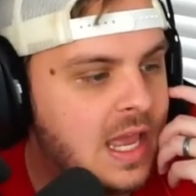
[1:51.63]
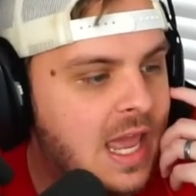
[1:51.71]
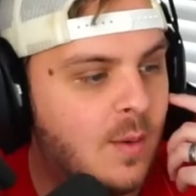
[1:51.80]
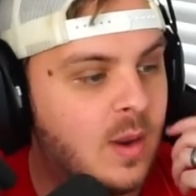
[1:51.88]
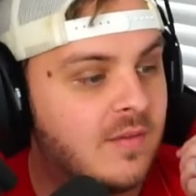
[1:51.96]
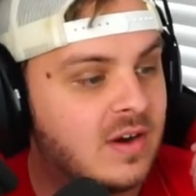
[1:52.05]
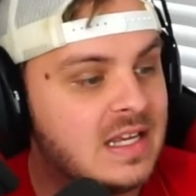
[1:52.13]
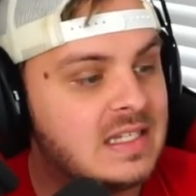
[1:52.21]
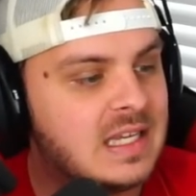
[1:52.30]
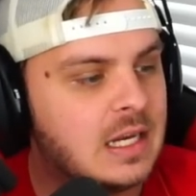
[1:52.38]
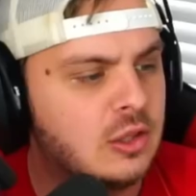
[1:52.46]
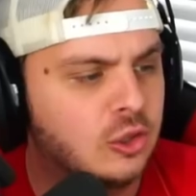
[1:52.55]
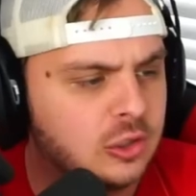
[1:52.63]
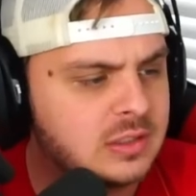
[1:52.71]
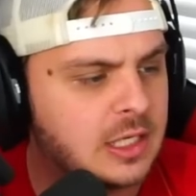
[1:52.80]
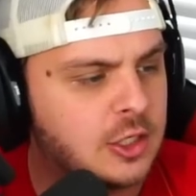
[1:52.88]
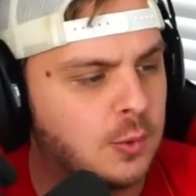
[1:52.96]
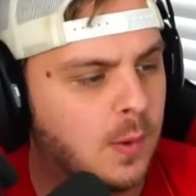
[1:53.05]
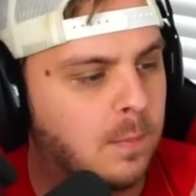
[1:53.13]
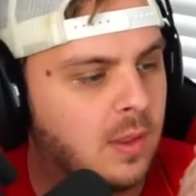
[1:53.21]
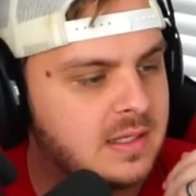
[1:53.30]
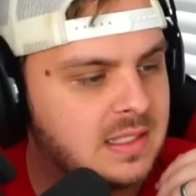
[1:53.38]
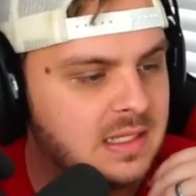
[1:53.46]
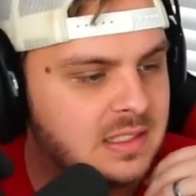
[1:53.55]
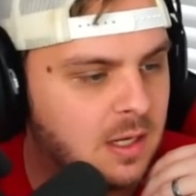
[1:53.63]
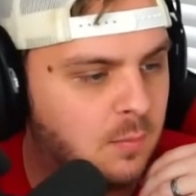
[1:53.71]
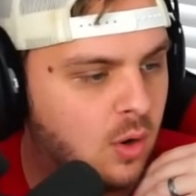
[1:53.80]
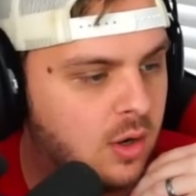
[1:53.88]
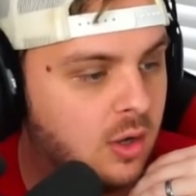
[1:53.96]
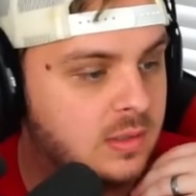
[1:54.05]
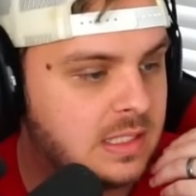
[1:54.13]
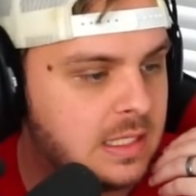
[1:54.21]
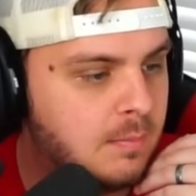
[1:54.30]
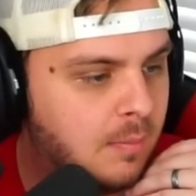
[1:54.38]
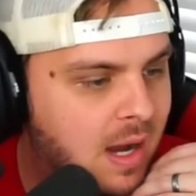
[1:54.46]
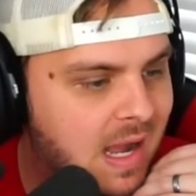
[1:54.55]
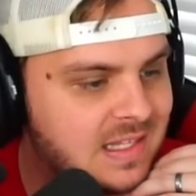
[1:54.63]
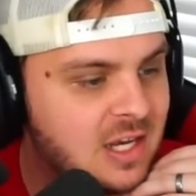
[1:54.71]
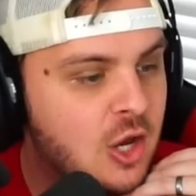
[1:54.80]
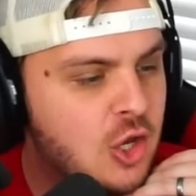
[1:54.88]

And whenever he said, "It looks like you're replacing someone on Team Bots,"